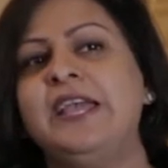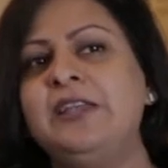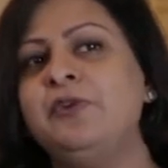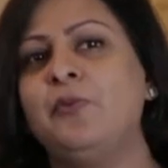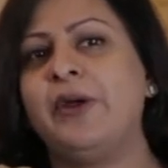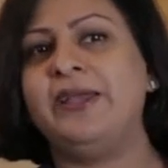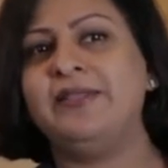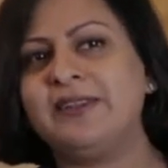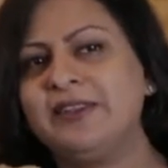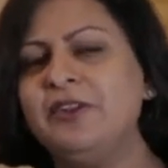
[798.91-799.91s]
in a way
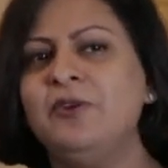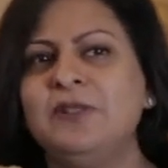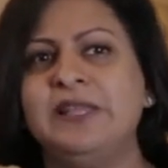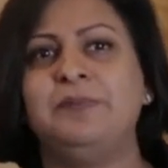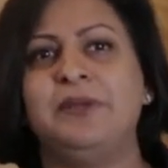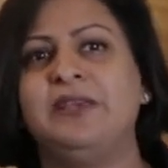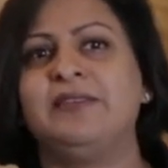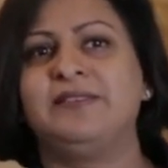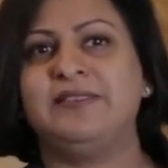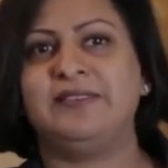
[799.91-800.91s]
that can only be
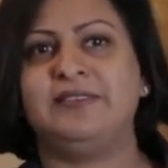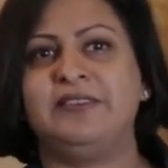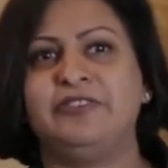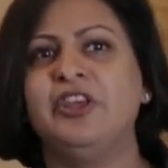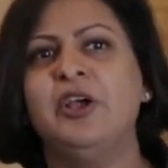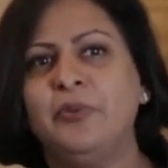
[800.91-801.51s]
consistent